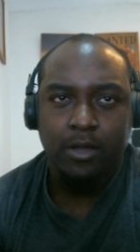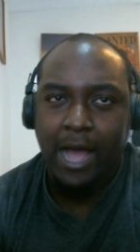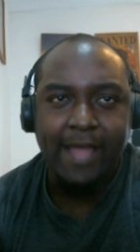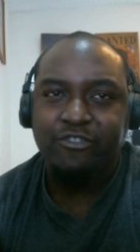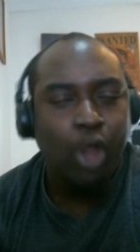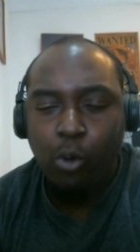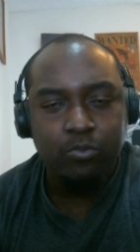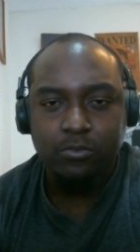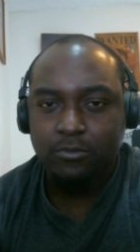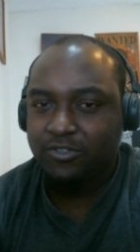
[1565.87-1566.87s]
I
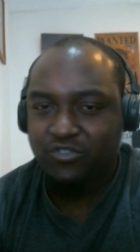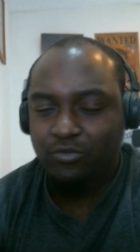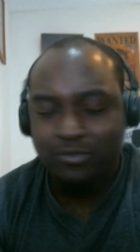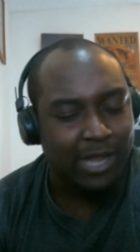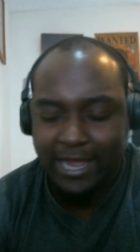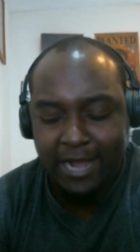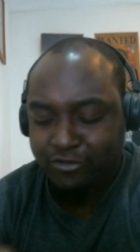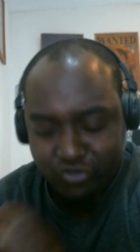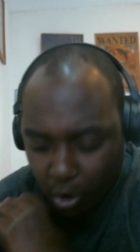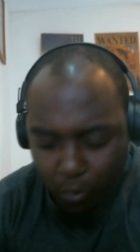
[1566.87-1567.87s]
don't like I
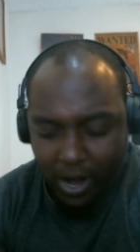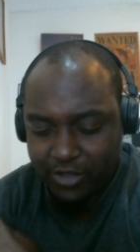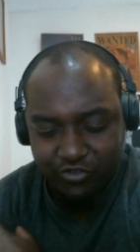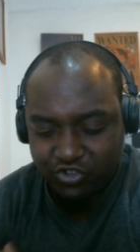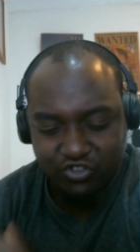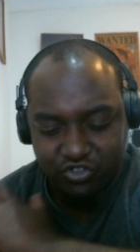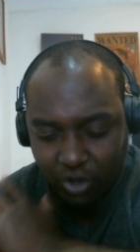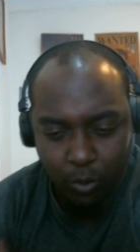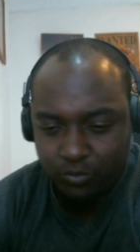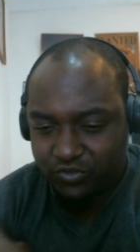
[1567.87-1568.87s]
don't I just
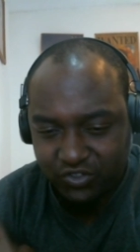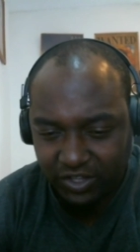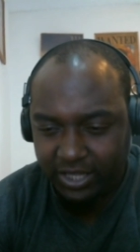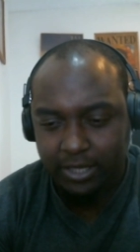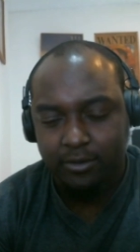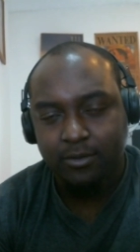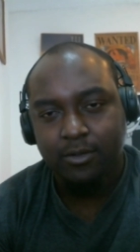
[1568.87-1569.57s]
don't see it,